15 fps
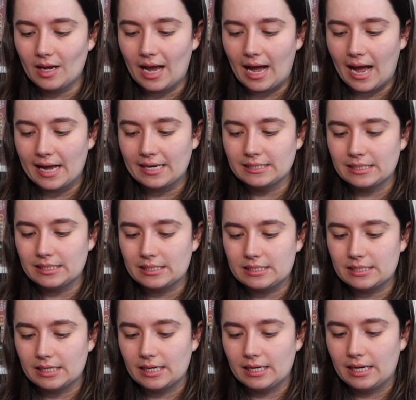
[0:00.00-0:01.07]
And
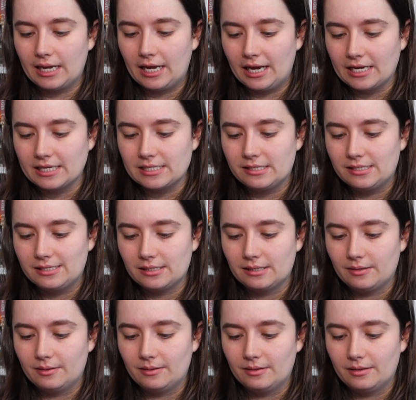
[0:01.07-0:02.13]
it is,
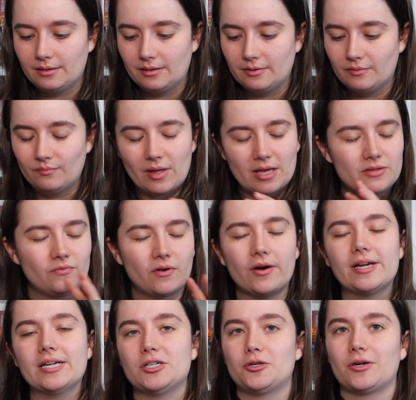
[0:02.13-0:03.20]
it's
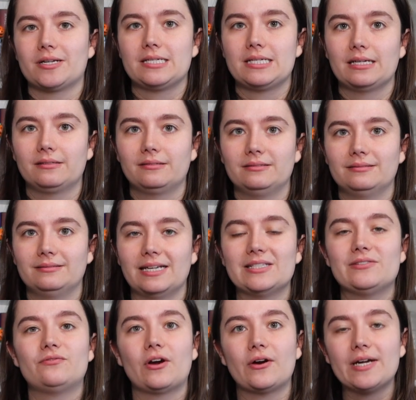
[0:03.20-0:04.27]
very interesting.
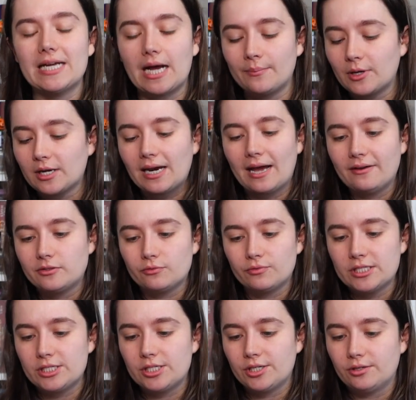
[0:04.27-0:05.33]
It's very, I'm going to have to
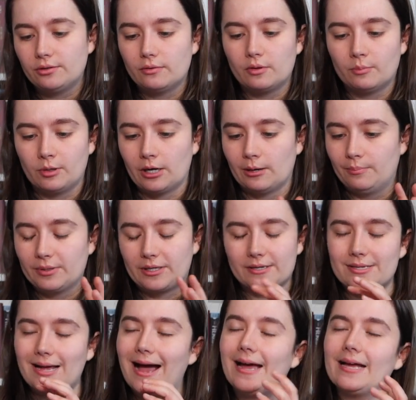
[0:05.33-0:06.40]
read you the blurb
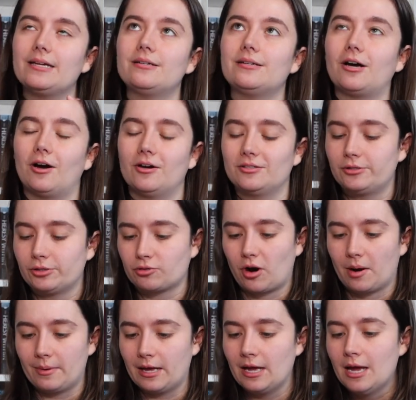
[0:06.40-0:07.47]
because I can't
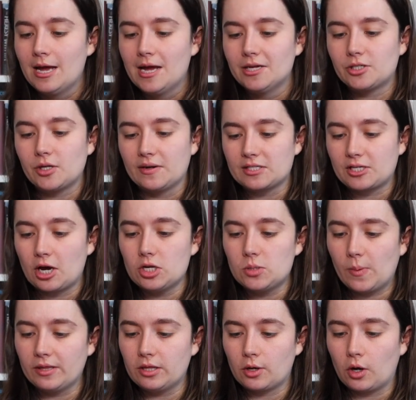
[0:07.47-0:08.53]
describe it. So it's Cursed
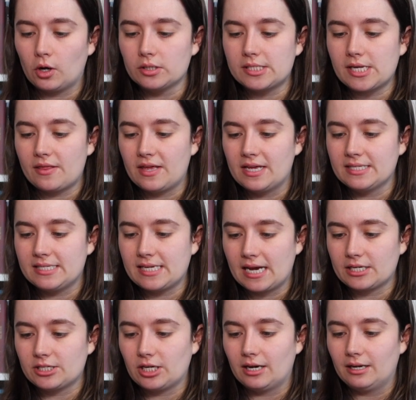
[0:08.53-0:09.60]
by the Gods, the
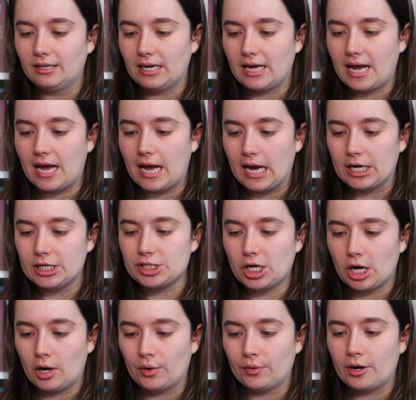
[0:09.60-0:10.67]
insectile
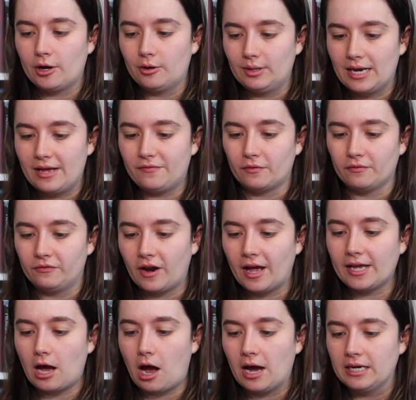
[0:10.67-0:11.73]
Ashkaro live on
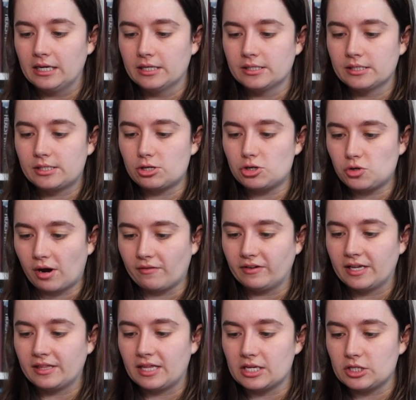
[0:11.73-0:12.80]
flying islands,
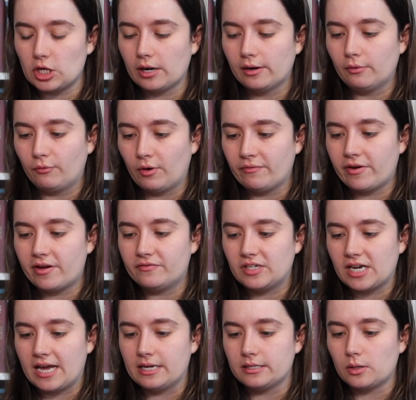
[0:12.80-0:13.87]
travelling the eternal river of
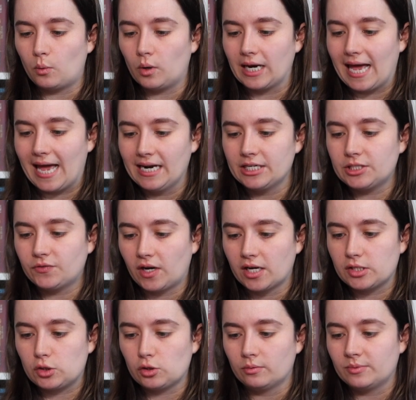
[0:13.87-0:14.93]
days while a hellish
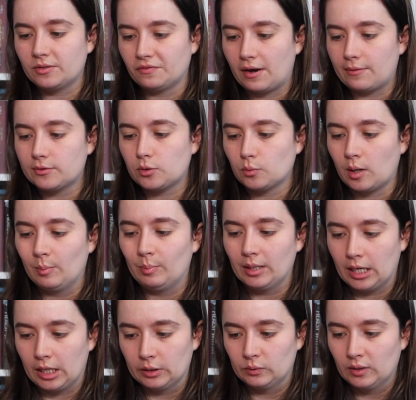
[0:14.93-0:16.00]
firestorm devours the world
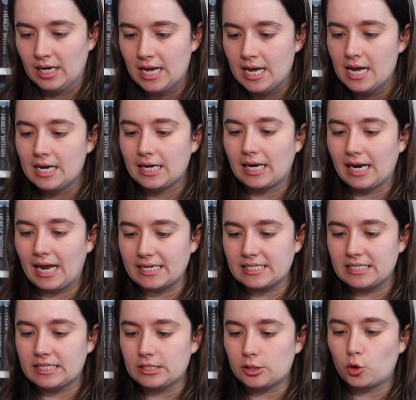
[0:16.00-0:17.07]
below.
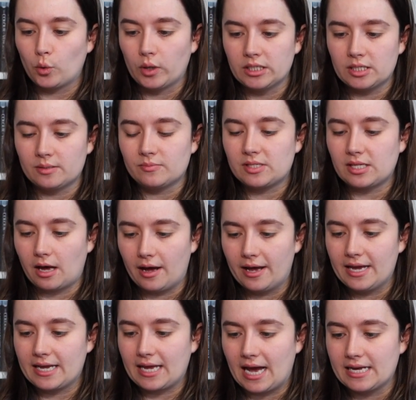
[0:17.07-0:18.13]
Collected into queendoms, the
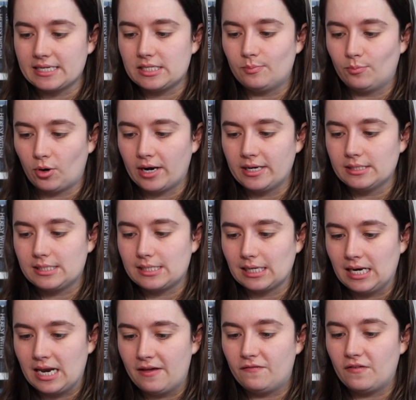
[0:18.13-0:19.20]
higher caste brights
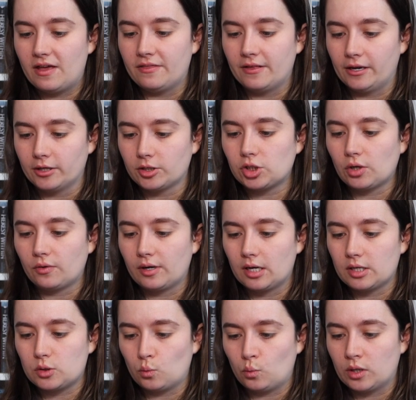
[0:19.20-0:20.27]
live in the
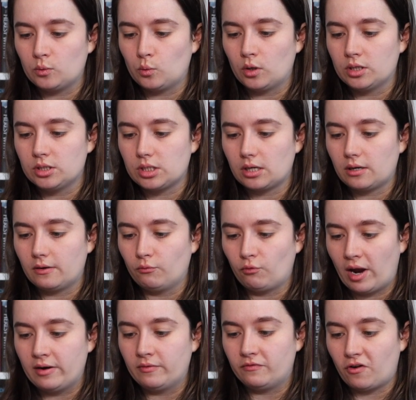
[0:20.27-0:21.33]
luxurious windward
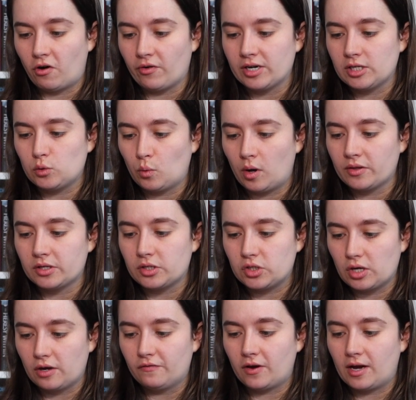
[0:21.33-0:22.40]
rainforest while the
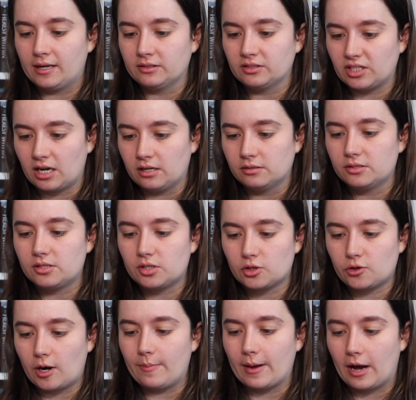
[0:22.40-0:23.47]
servile dulls
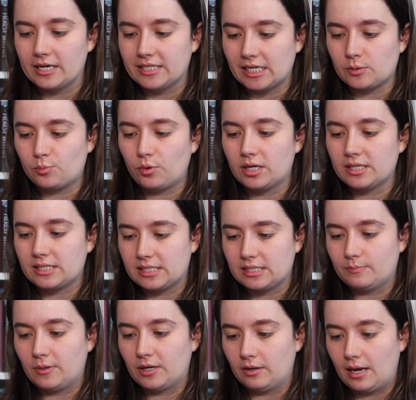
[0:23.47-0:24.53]
scrape out a desperate
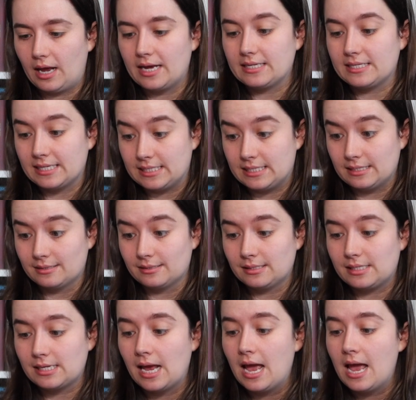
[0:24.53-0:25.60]

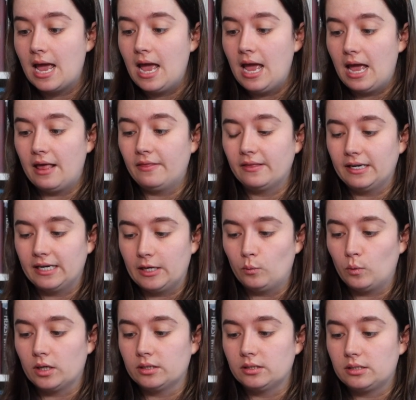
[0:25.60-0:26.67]
existence in the
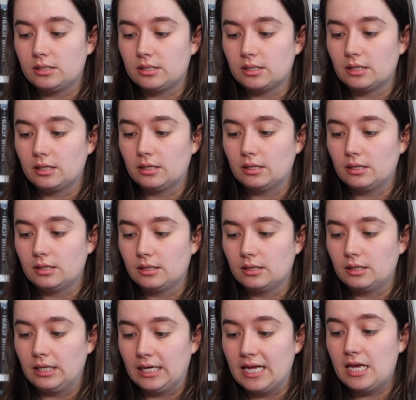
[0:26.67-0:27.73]
leeward
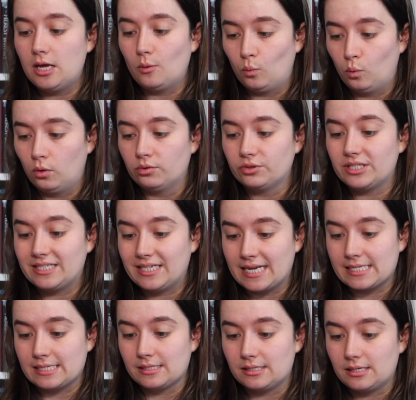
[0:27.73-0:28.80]
Leeward
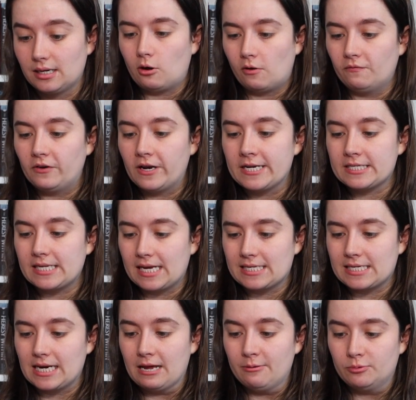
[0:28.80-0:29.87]
Desert. Conflicts
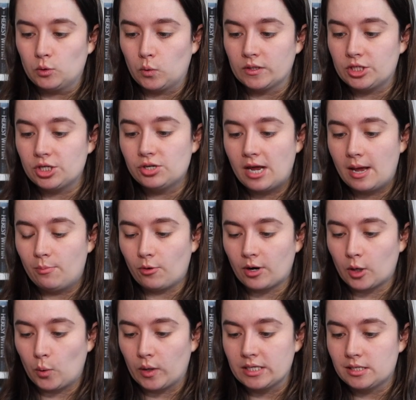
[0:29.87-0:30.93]
escalate between two
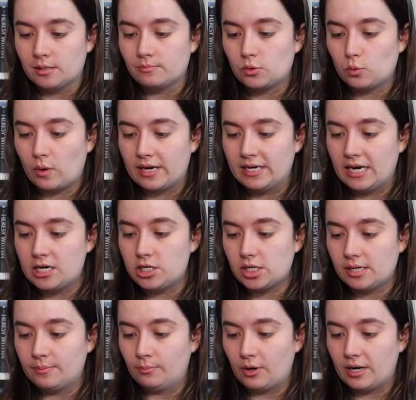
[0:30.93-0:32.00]
neighbouring queendoms, where Nish
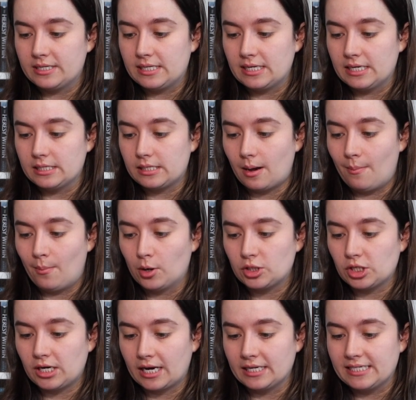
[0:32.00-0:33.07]
embraces
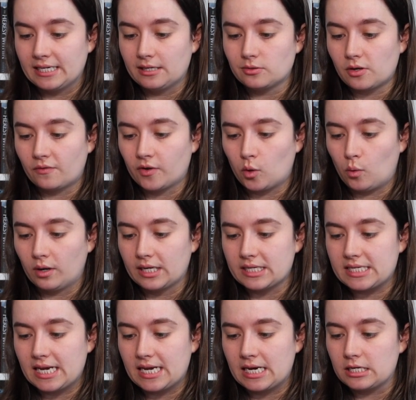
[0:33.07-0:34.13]
modern ideals of
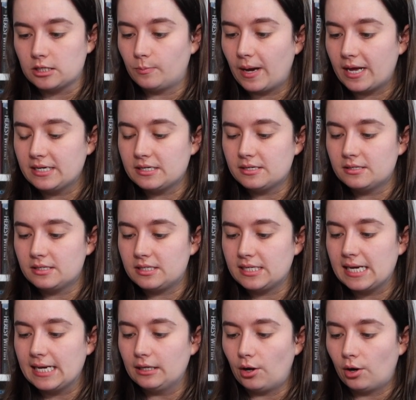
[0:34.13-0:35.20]
equality and independence, Yil